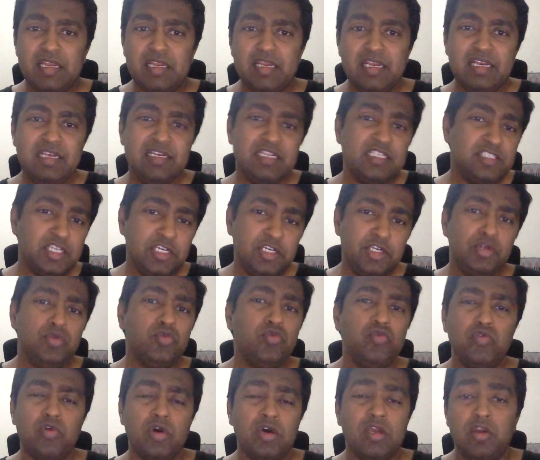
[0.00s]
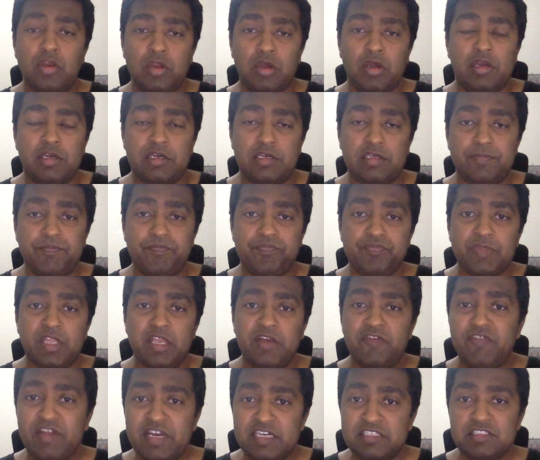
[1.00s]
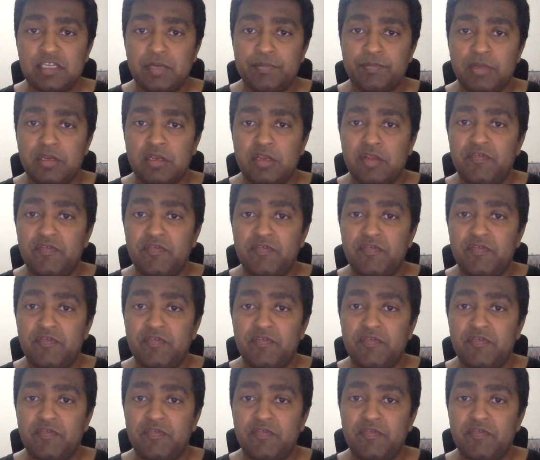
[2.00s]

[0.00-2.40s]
do a lot. For example,